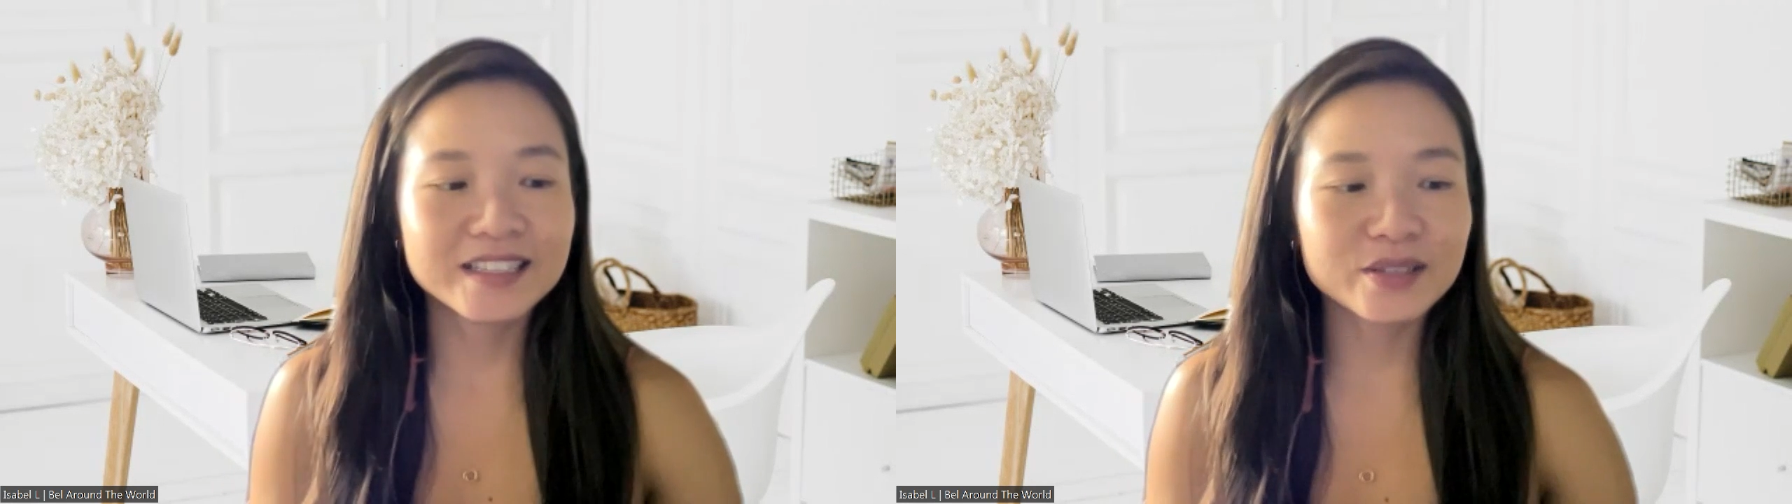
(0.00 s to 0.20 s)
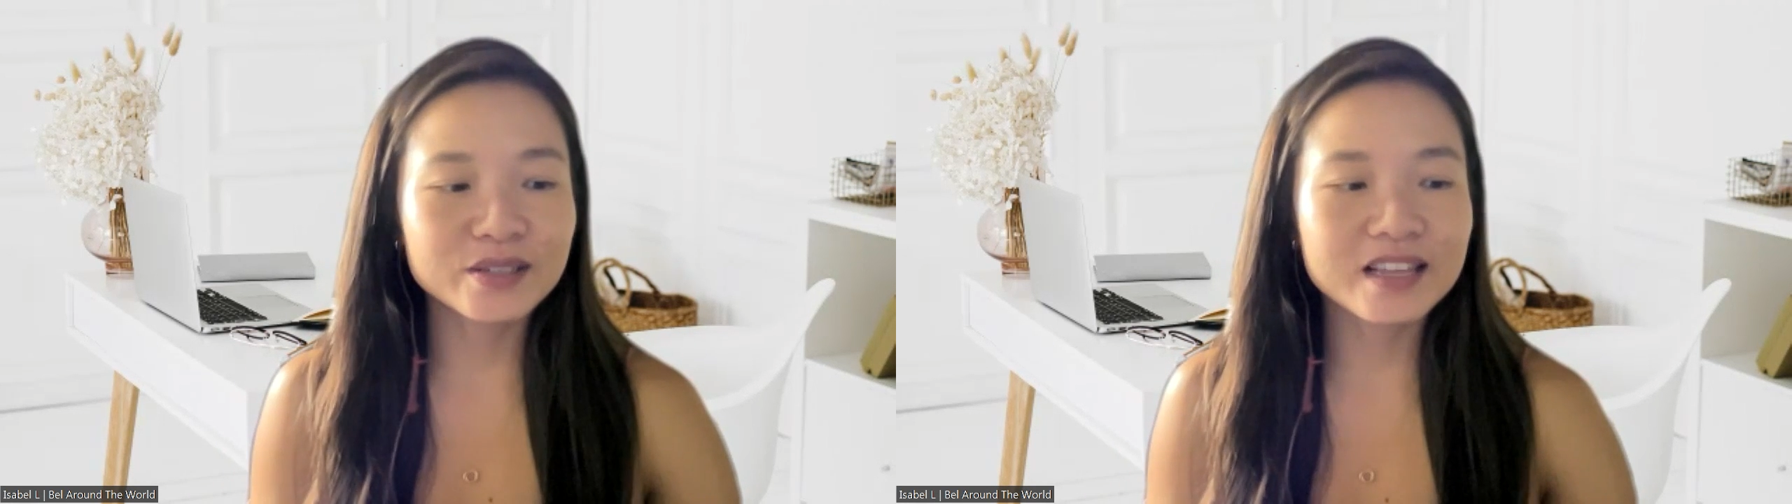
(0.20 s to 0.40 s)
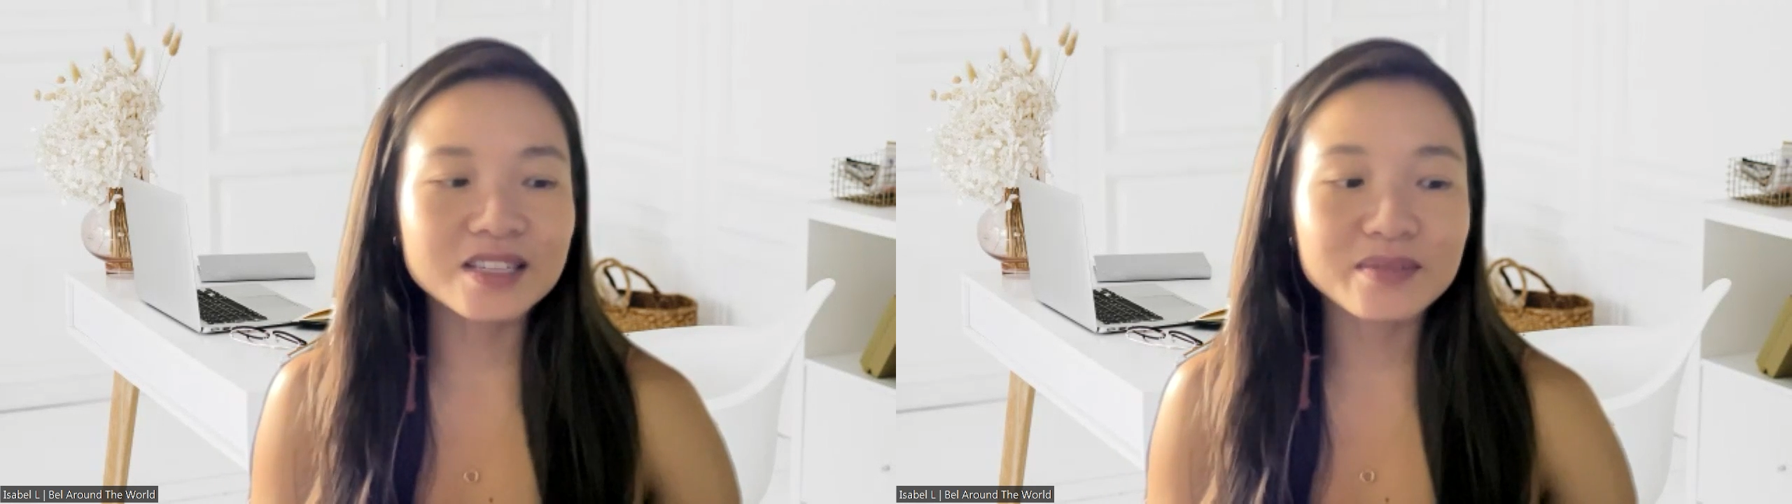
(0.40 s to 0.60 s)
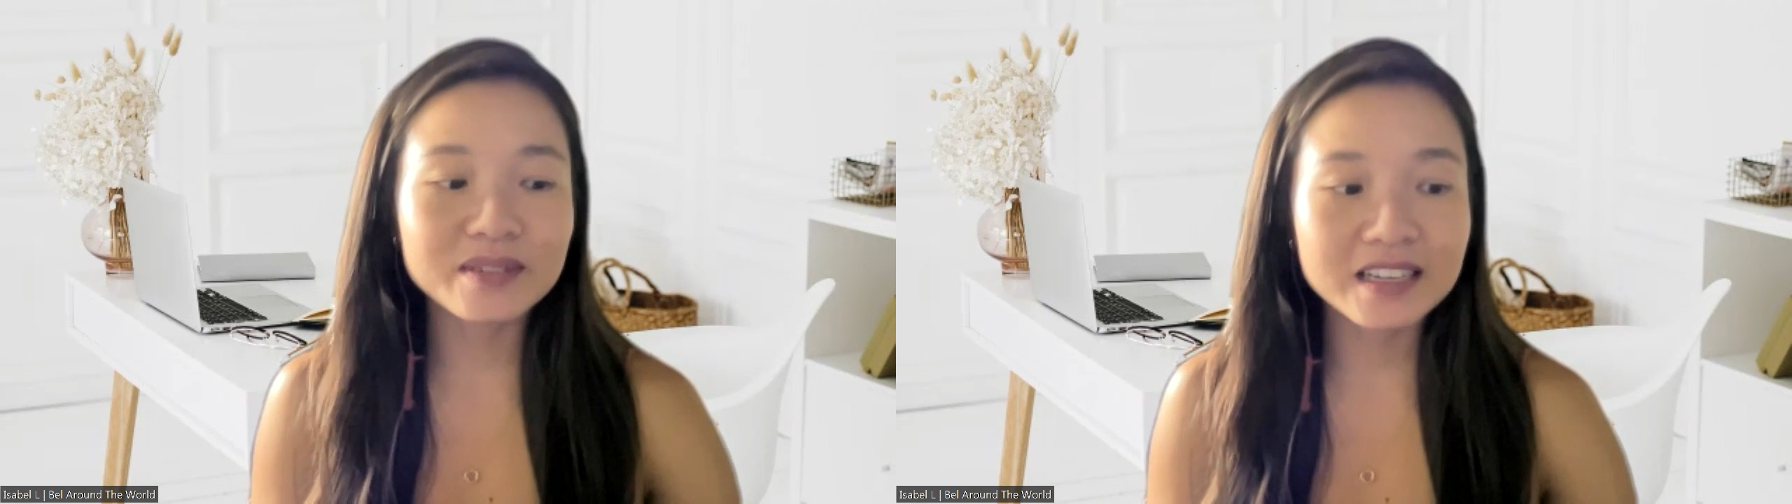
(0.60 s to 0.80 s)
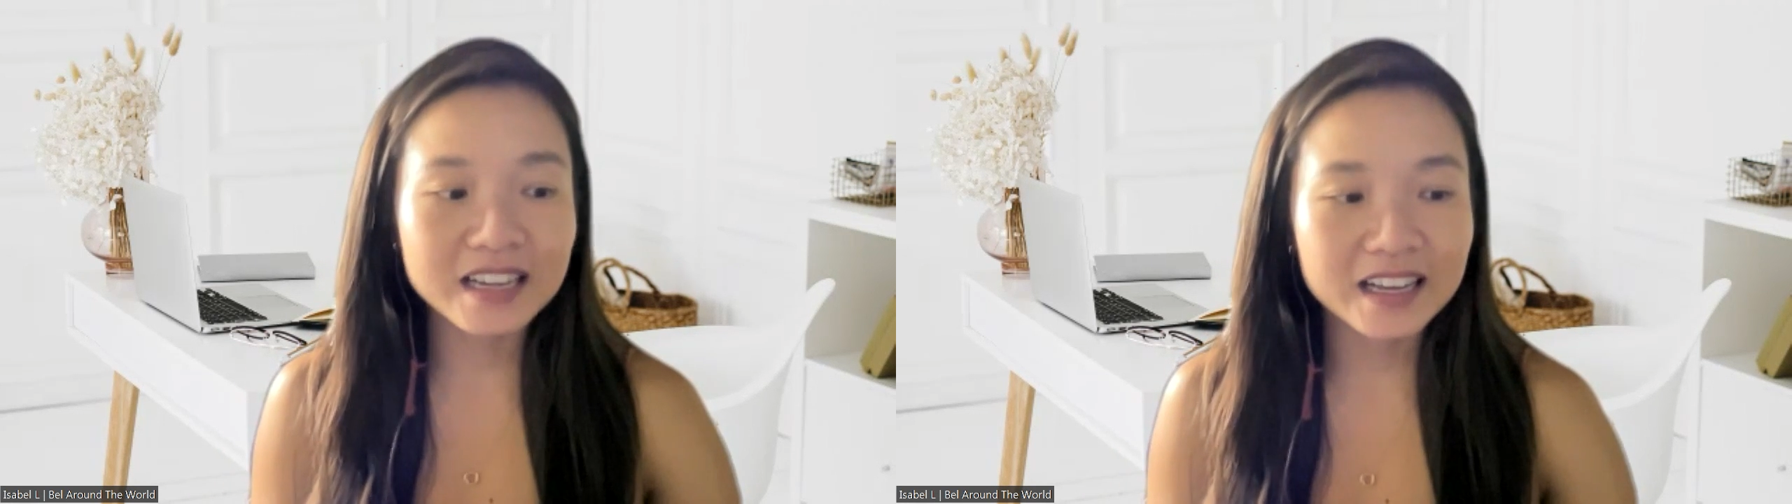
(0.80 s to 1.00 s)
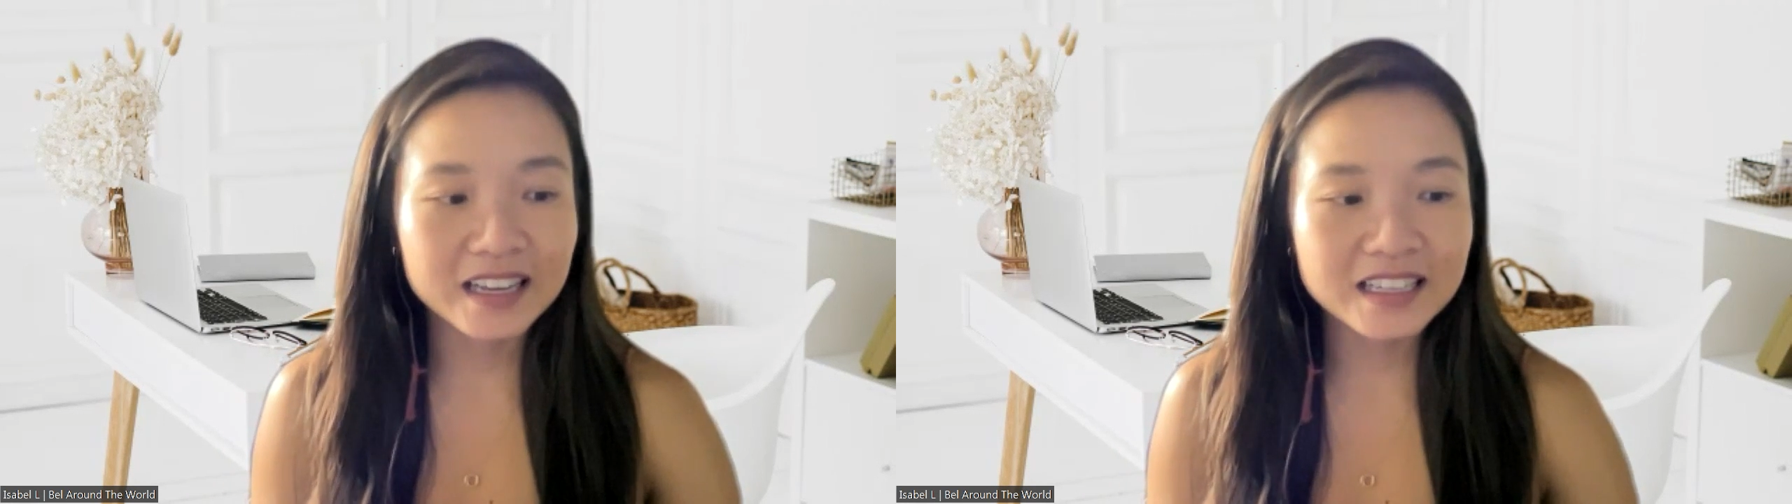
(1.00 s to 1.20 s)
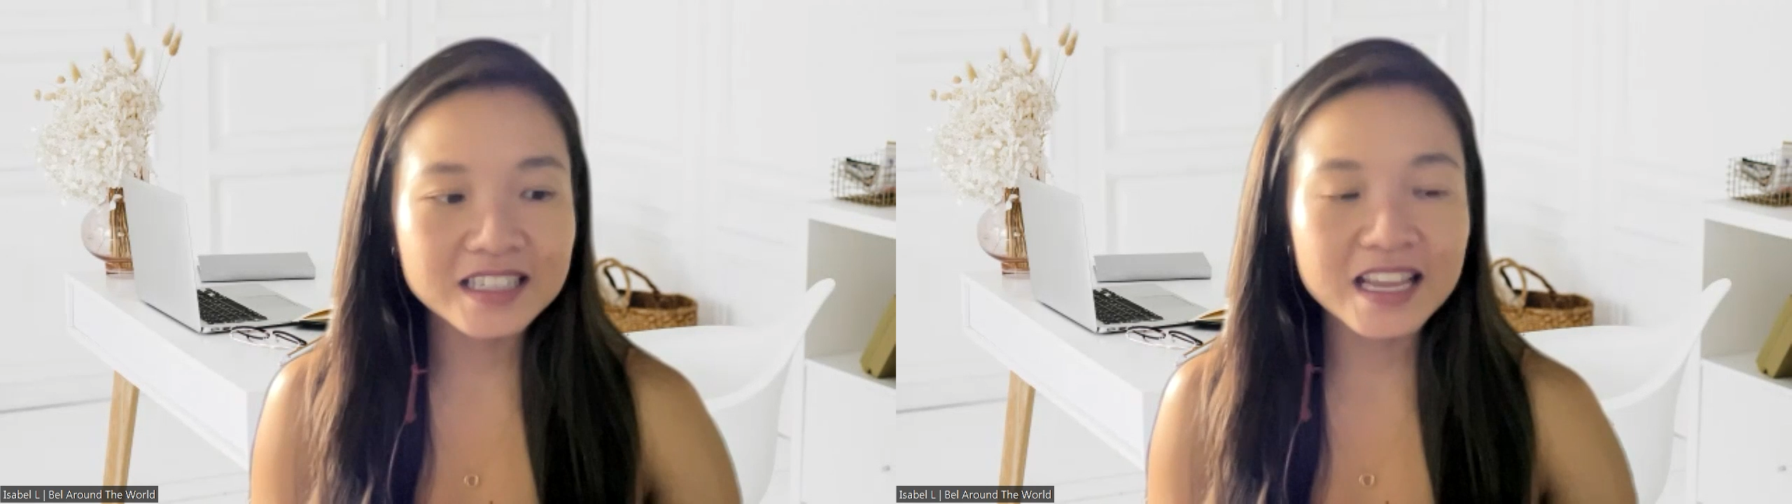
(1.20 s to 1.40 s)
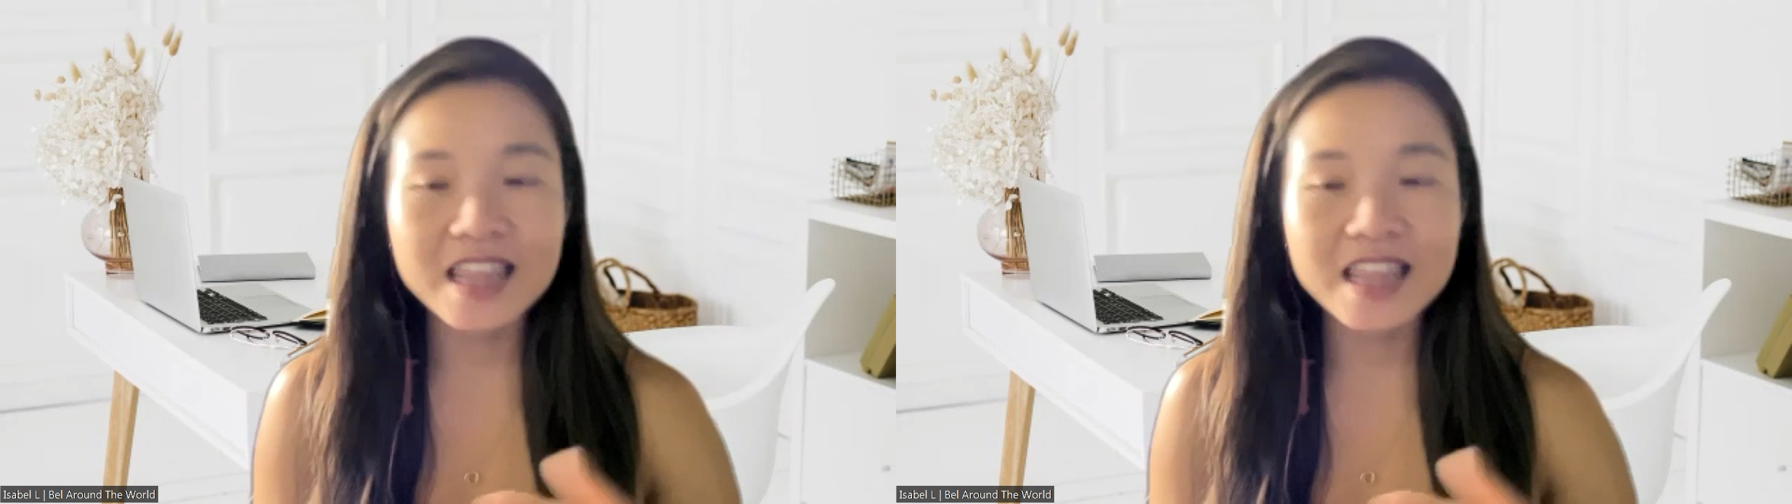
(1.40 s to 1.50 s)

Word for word: So that's really nice.